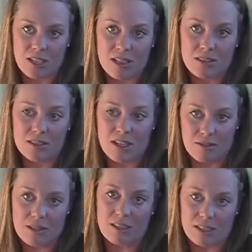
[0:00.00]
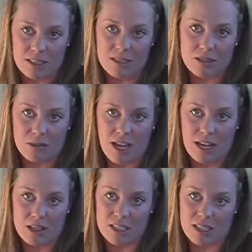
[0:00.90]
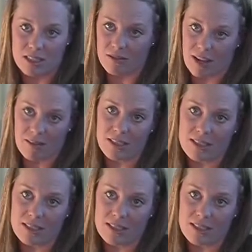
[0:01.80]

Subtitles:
it definitely leads to a higher chance of having a